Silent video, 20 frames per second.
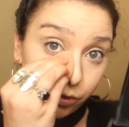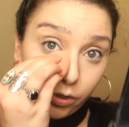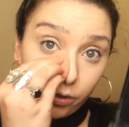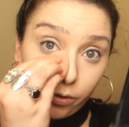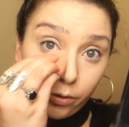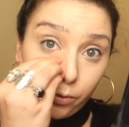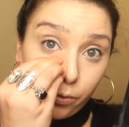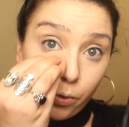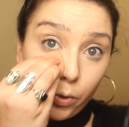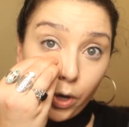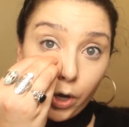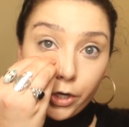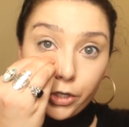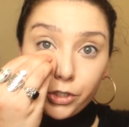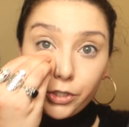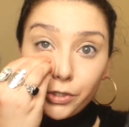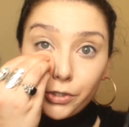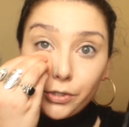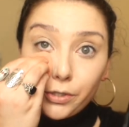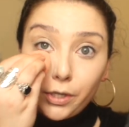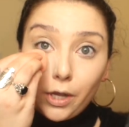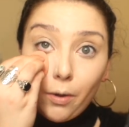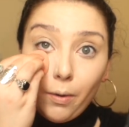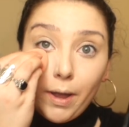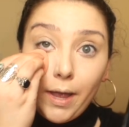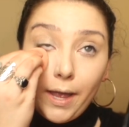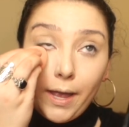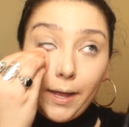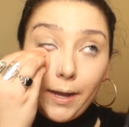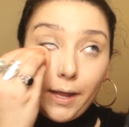So just go
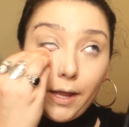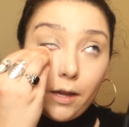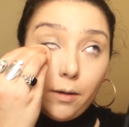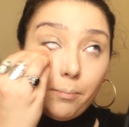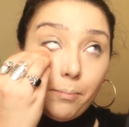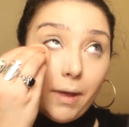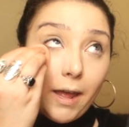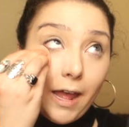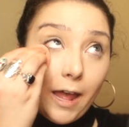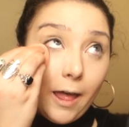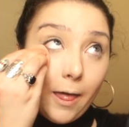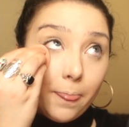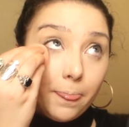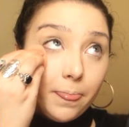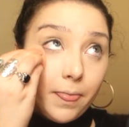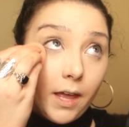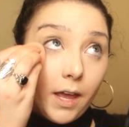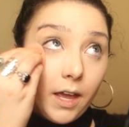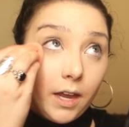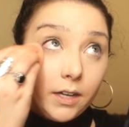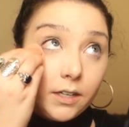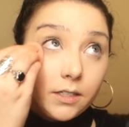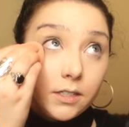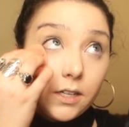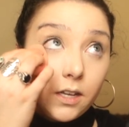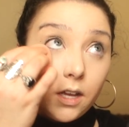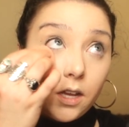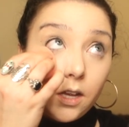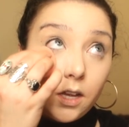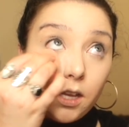ahead and pat that
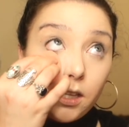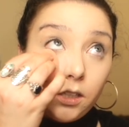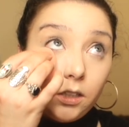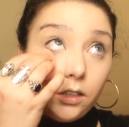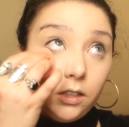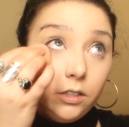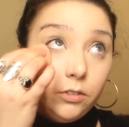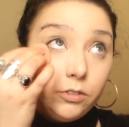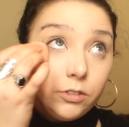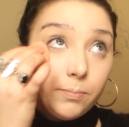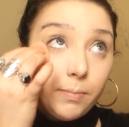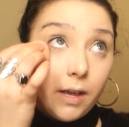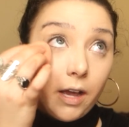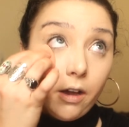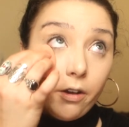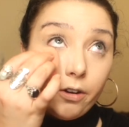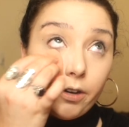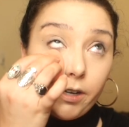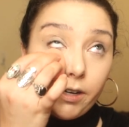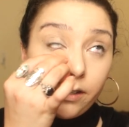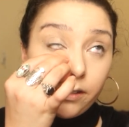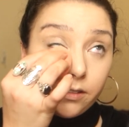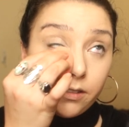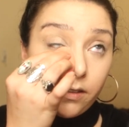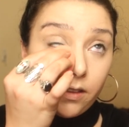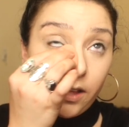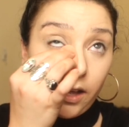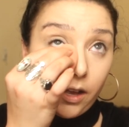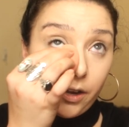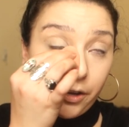loose powder into
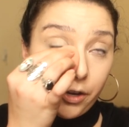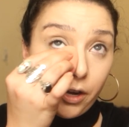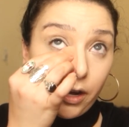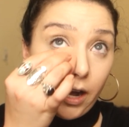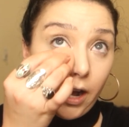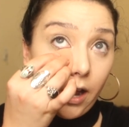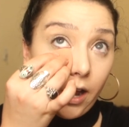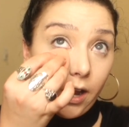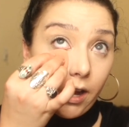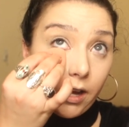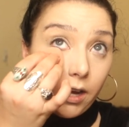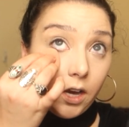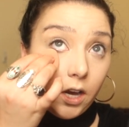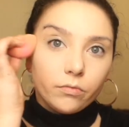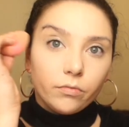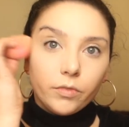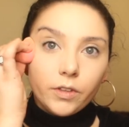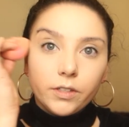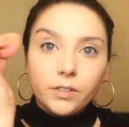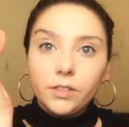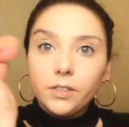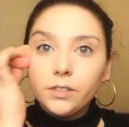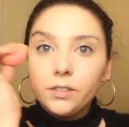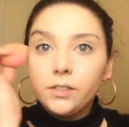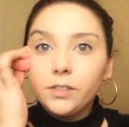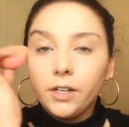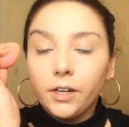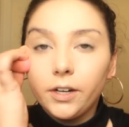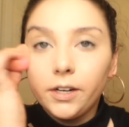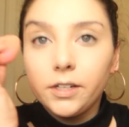the under eye. This is
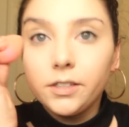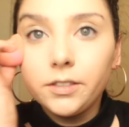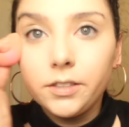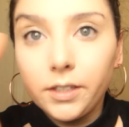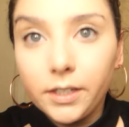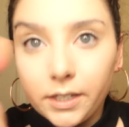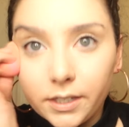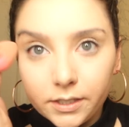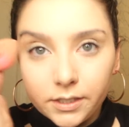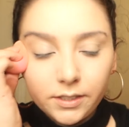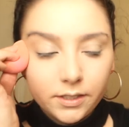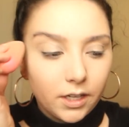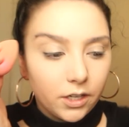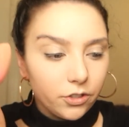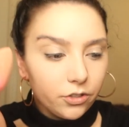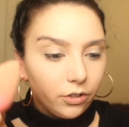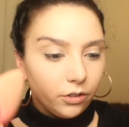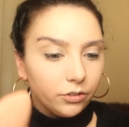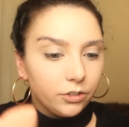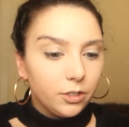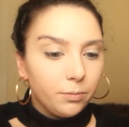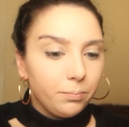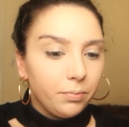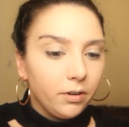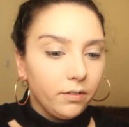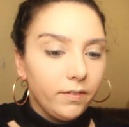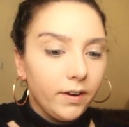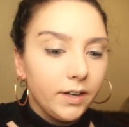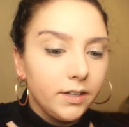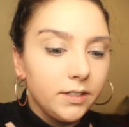seriously essential to
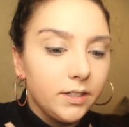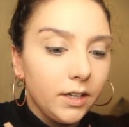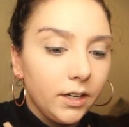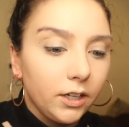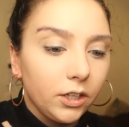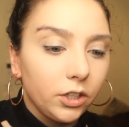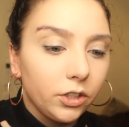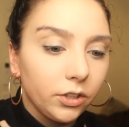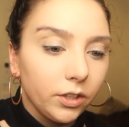preventing